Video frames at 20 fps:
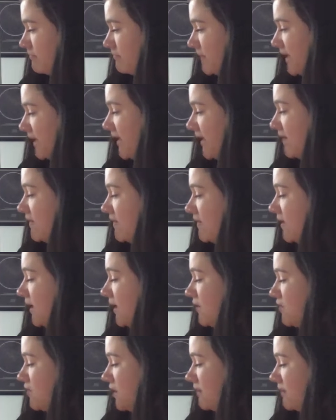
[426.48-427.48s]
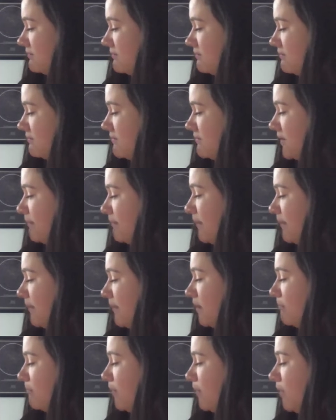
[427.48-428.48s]
In the kitchen, the
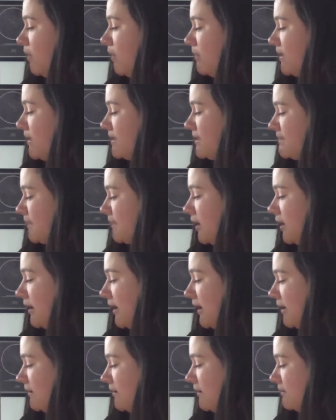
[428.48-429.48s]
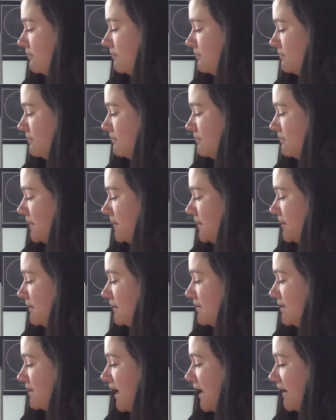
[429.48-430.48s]
bare bulb is burning.
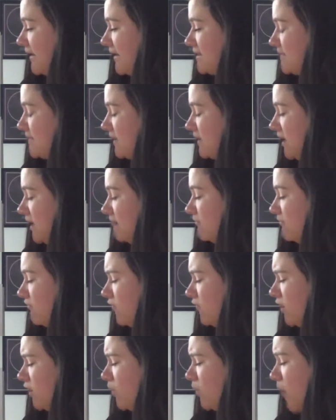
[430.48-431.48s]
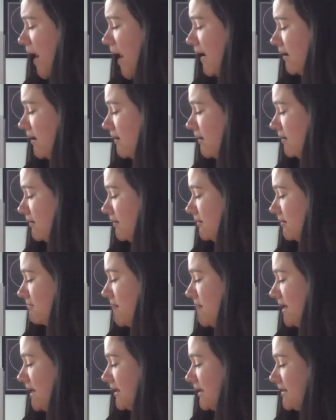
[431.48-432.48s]
Dad has been up for a while,
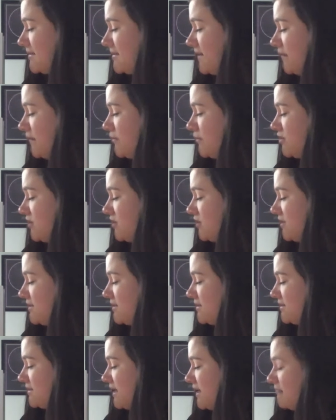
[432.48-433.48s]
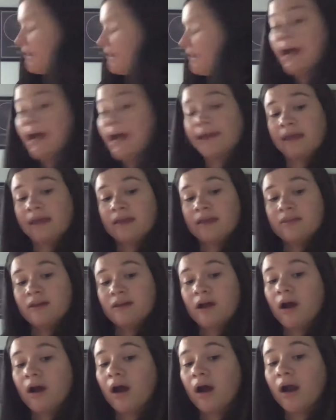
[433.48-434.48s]
making sandwiches and packing the
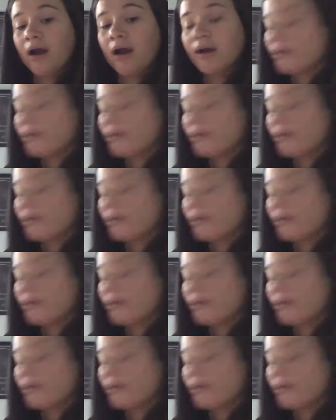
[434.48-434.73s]
car.